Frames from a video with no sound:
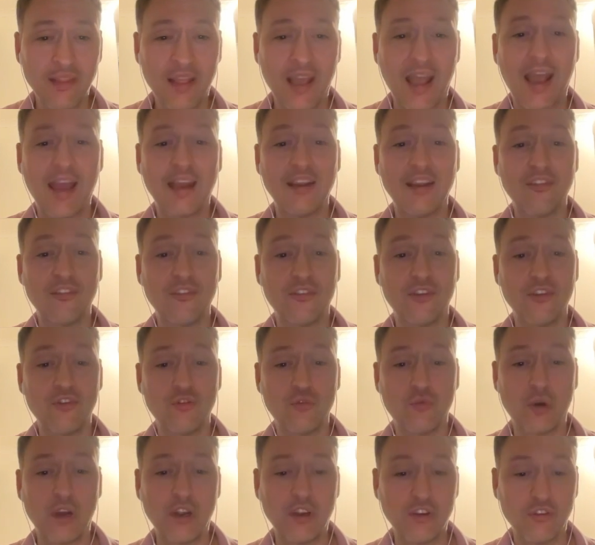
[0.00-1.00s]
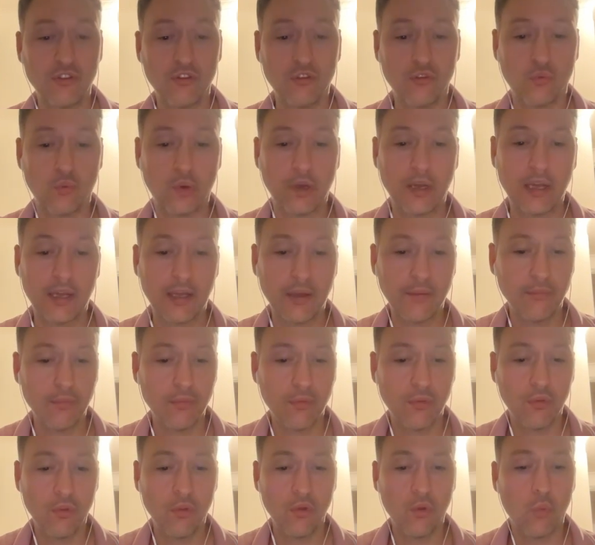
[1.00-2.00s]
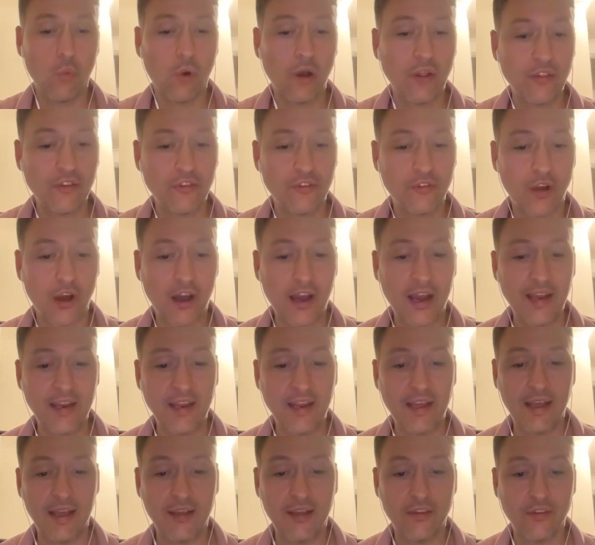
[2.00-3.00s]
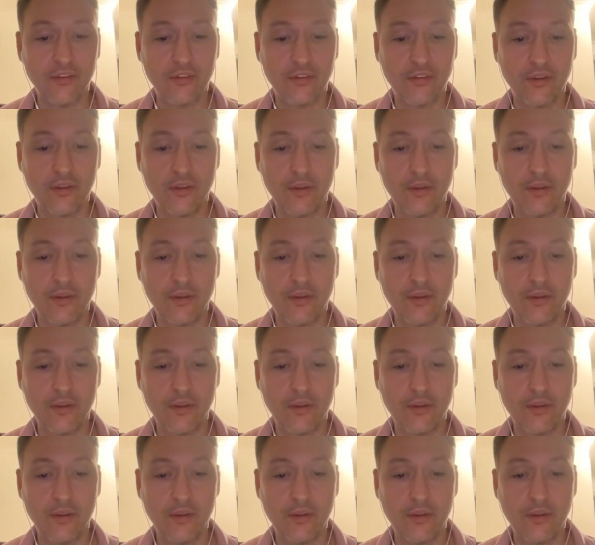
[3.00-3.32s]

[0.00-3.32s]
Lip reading: and in situations where one side has